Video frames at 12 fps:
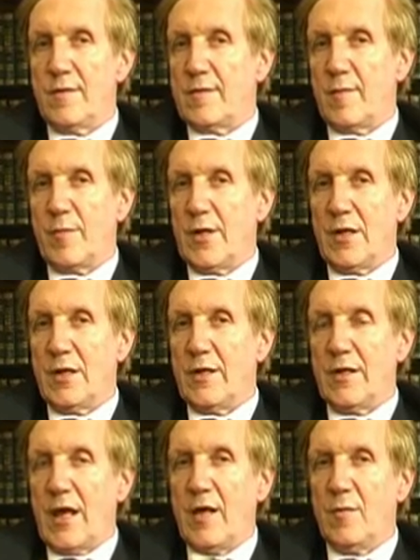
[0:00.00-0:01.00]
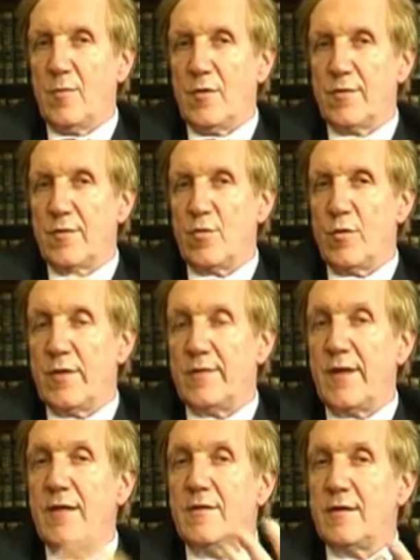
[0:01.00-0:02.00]
something like an animal soul, a
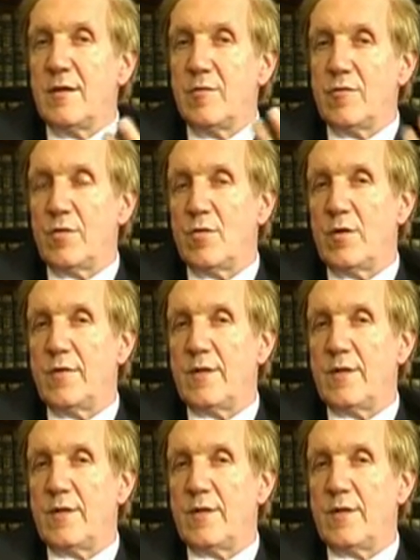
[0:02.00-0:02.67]
sensitive soul,